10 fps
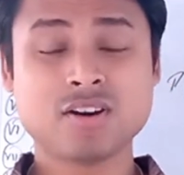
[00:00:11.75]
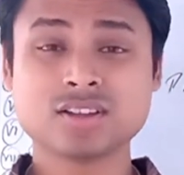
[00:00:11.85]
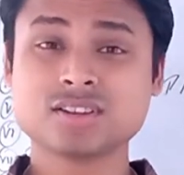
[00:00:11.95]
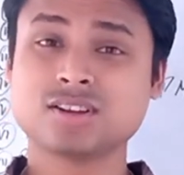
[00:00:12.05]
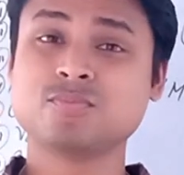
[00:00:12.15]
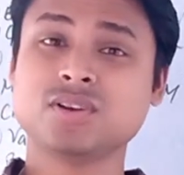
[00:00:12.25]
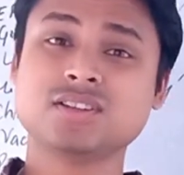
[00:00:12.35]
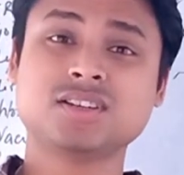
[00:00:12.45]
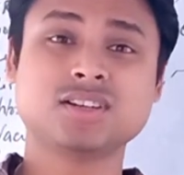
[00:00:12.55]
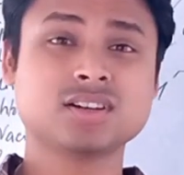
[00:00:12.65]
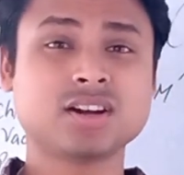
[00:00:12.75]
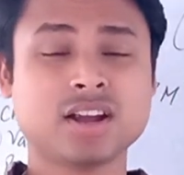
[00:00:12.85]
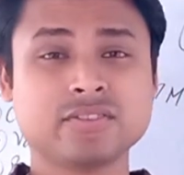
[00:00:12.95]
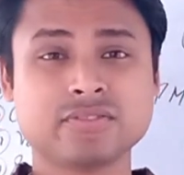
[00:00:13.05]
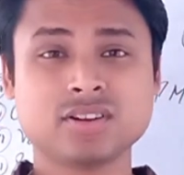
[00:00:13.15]
father, mother,
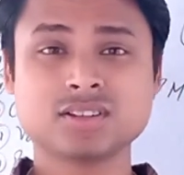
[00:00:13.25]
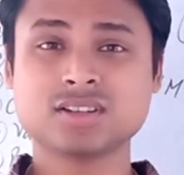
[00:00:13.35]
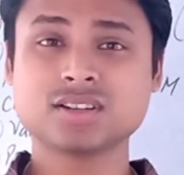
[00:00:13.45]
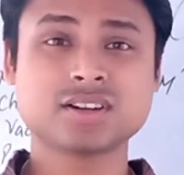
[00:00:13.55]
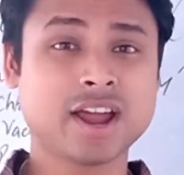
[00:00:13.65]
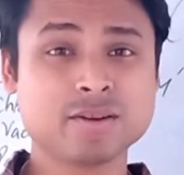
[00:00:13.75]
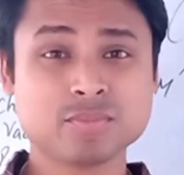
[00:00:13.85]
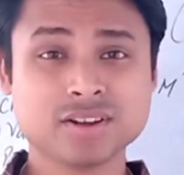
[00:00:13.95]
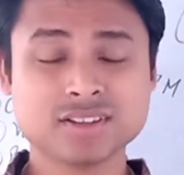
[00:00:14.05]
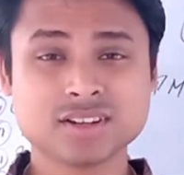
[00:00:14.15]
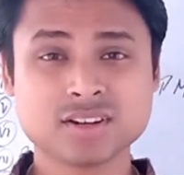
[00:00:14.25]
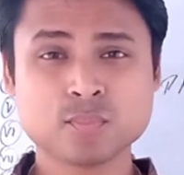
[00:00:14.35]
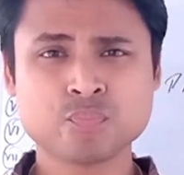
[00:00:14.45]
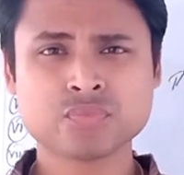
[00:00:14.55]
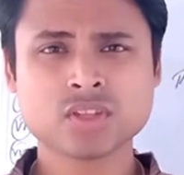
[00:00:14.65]
grandfather, grandmother.